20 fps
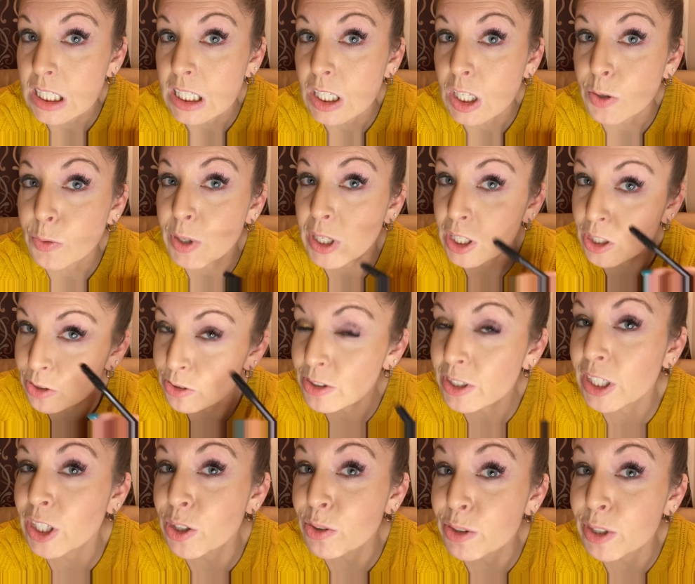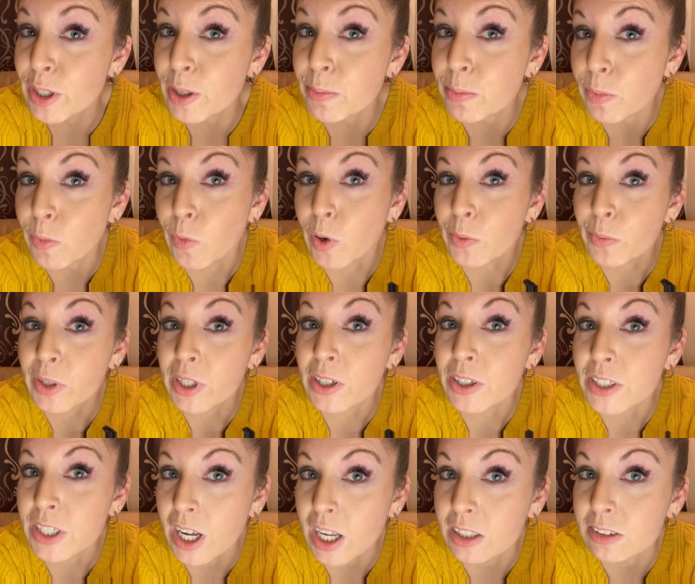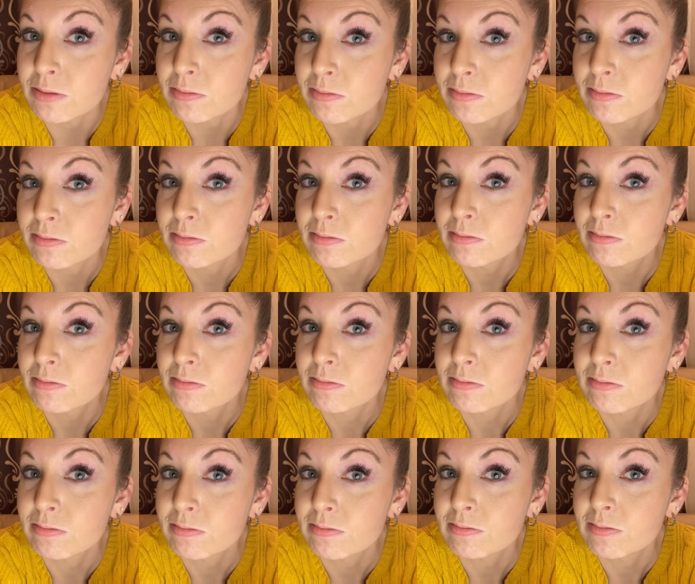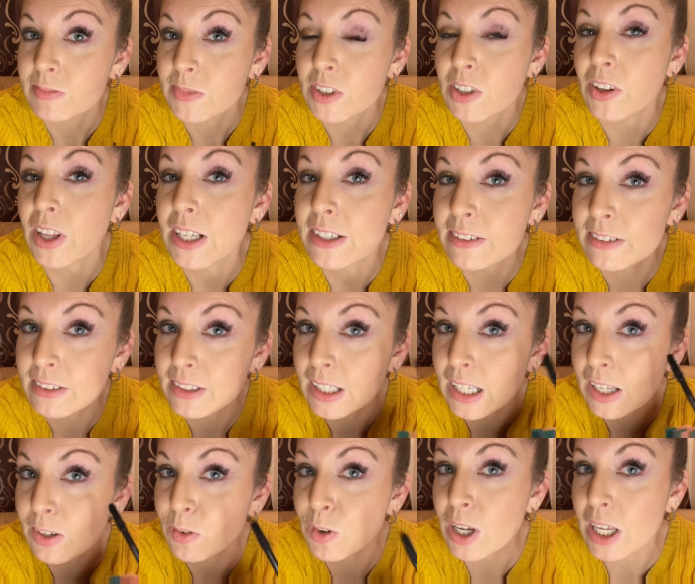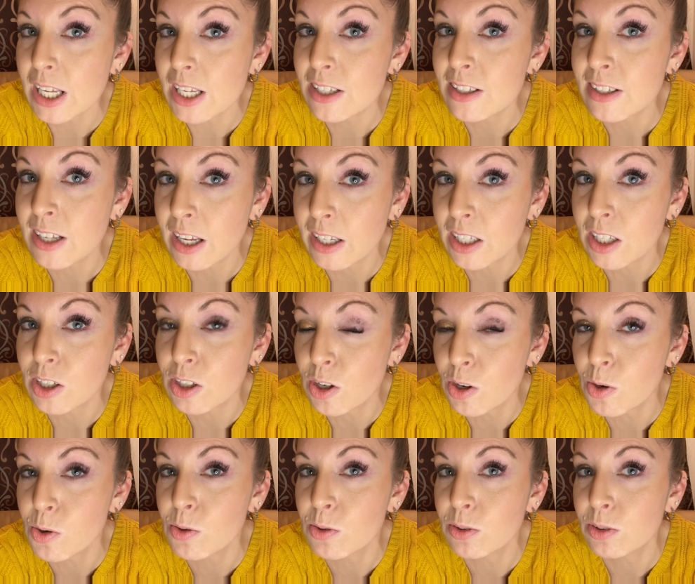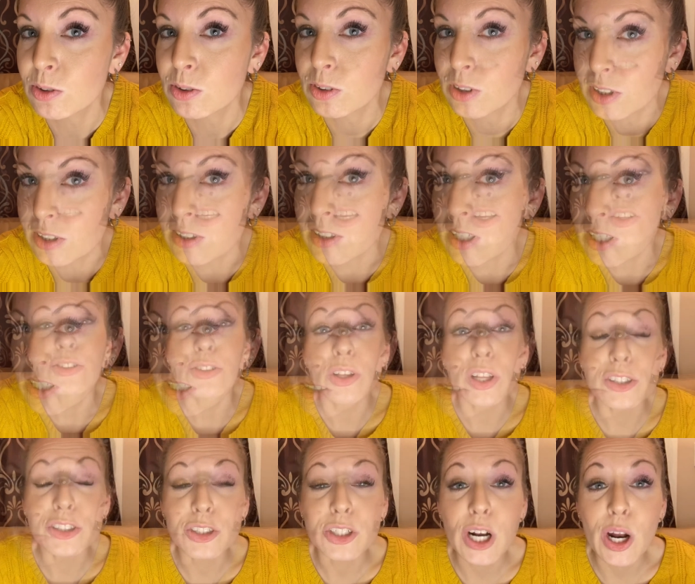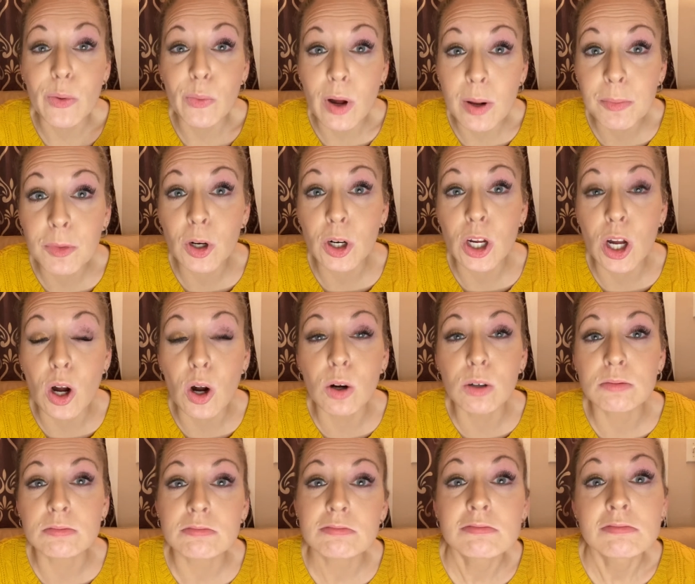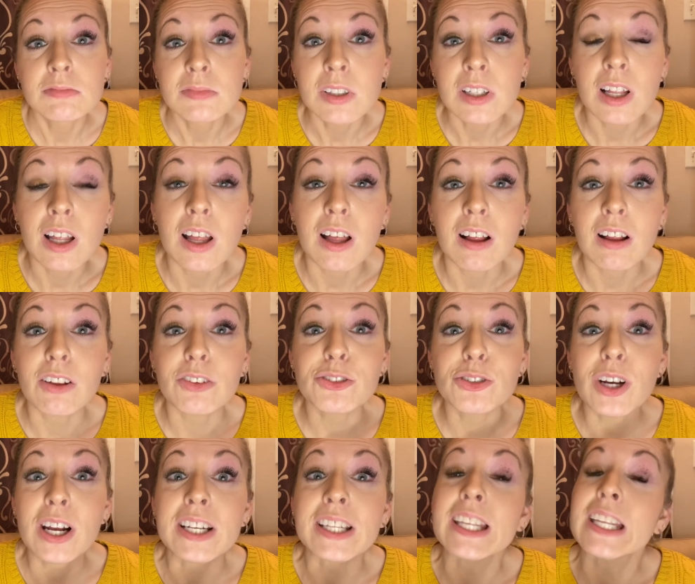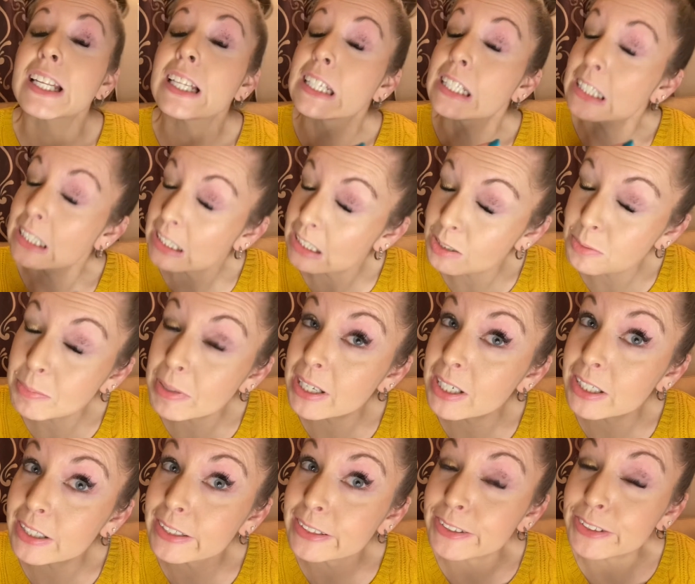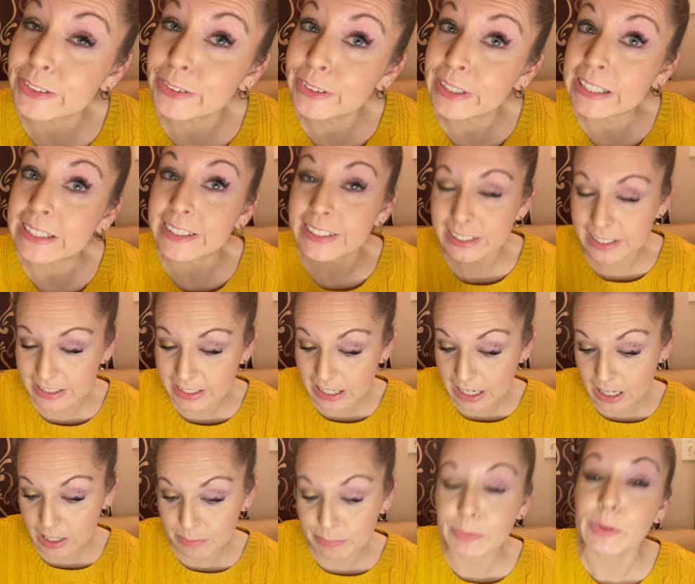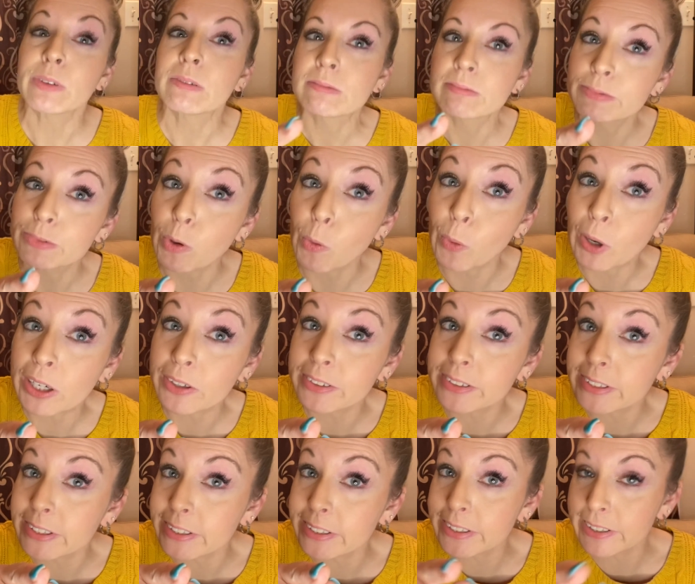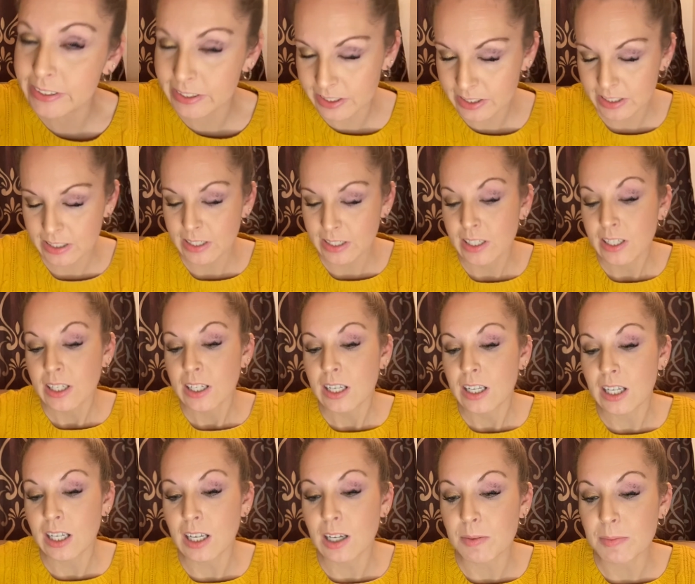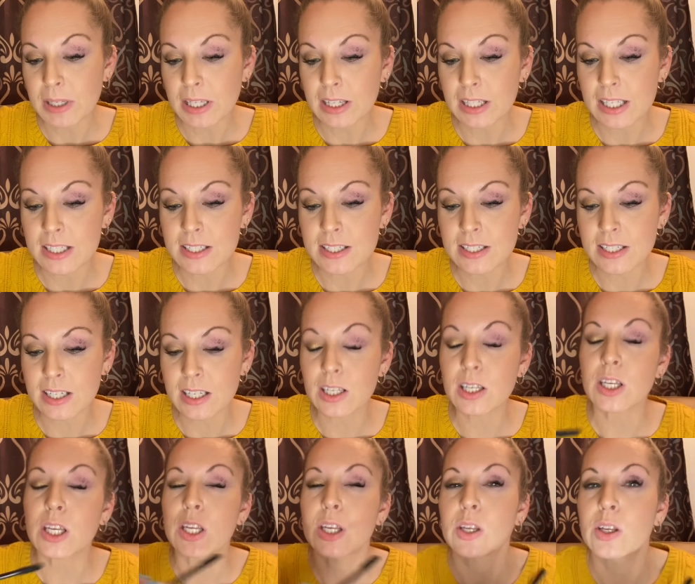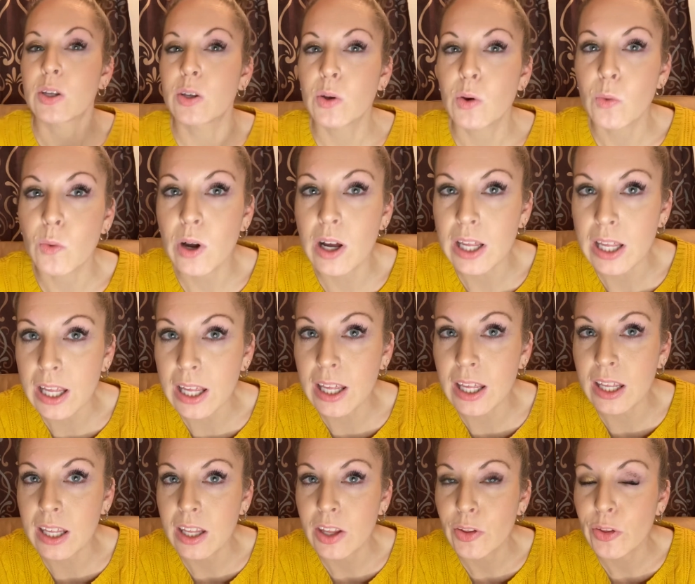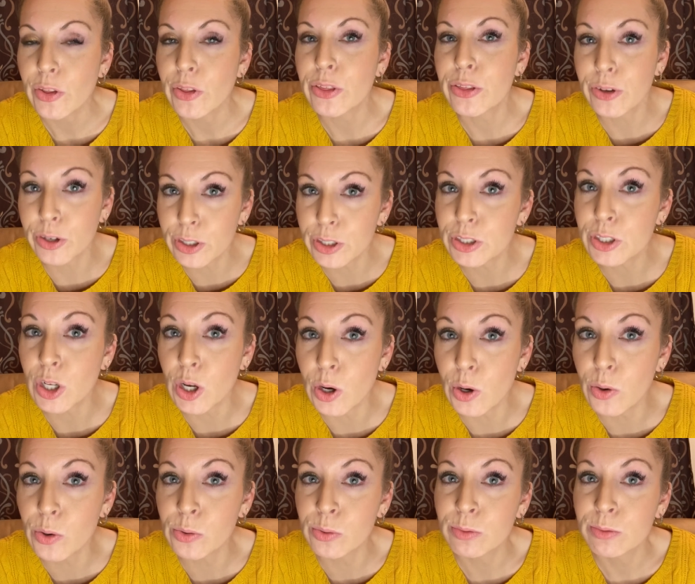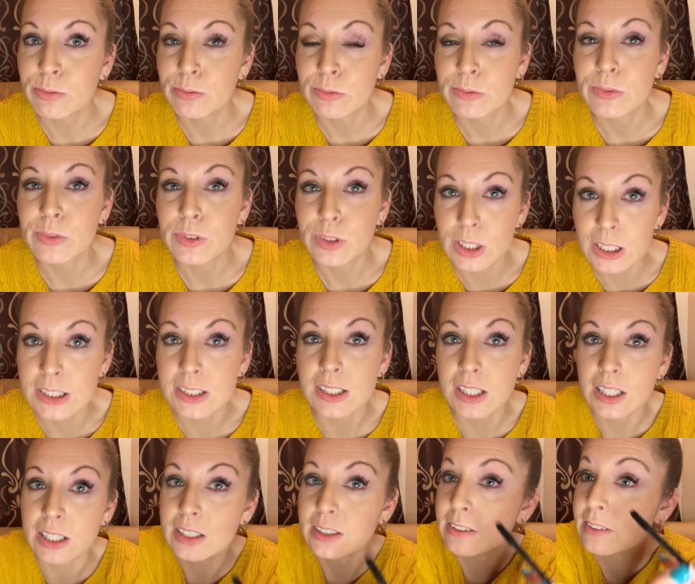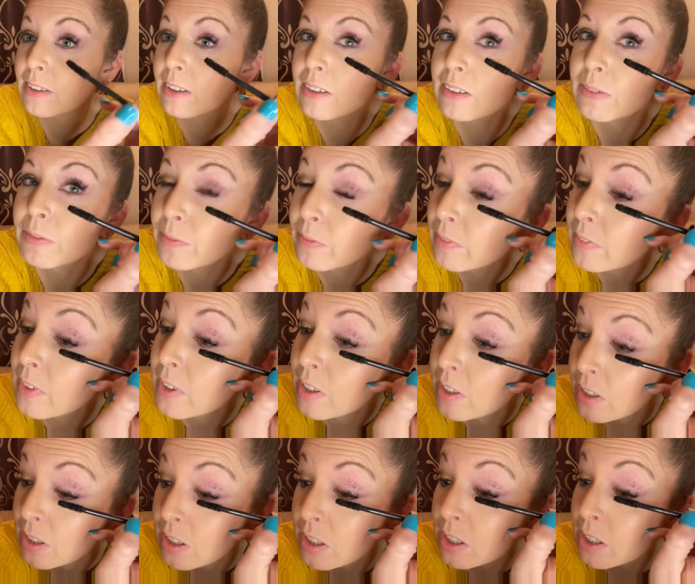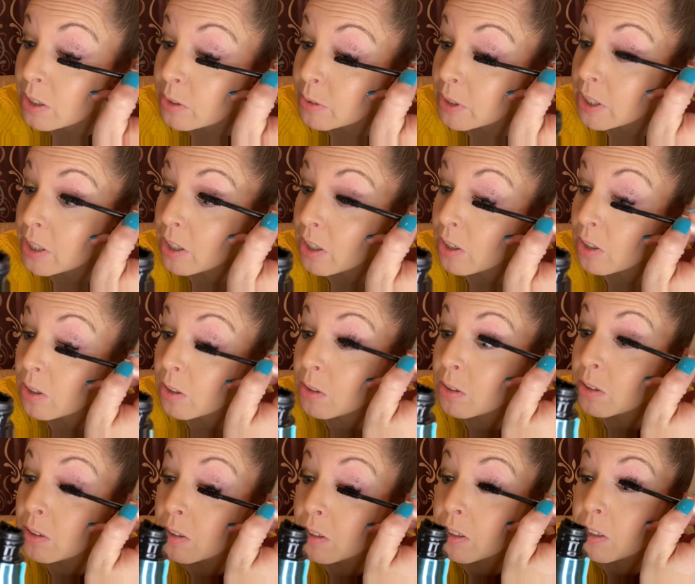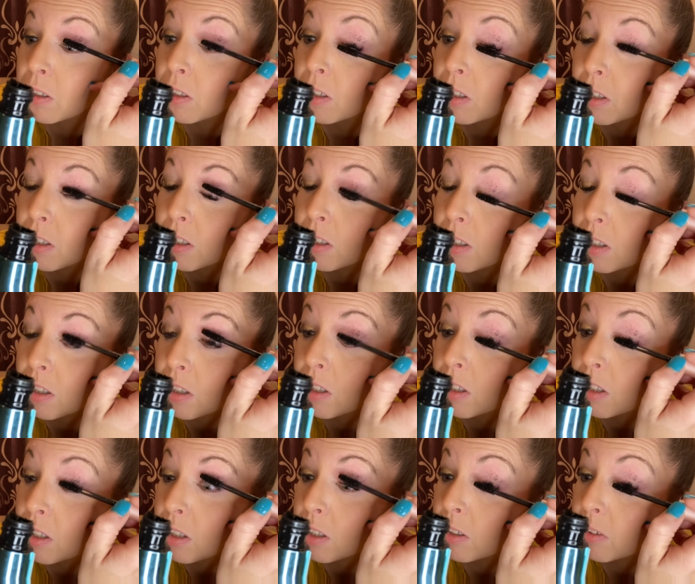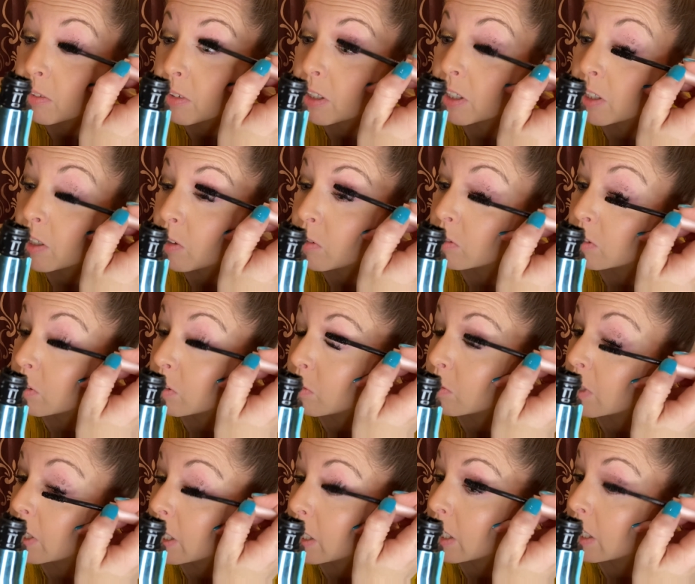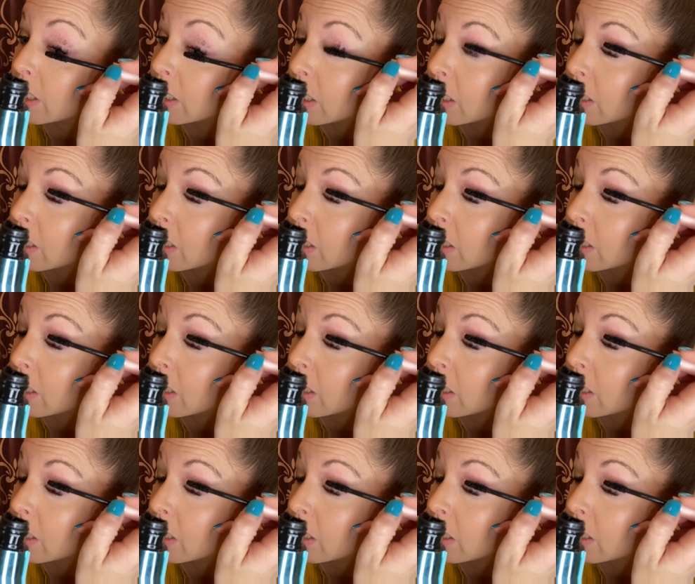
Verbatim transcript: We can use a Q-tip when we are done. So that's what a second coat looks like. So let's try one more coat. I'll try to get a little better in the screen this time, no guarantees. Um, and let's see what a third coat looks like. So here we go. We're coating away,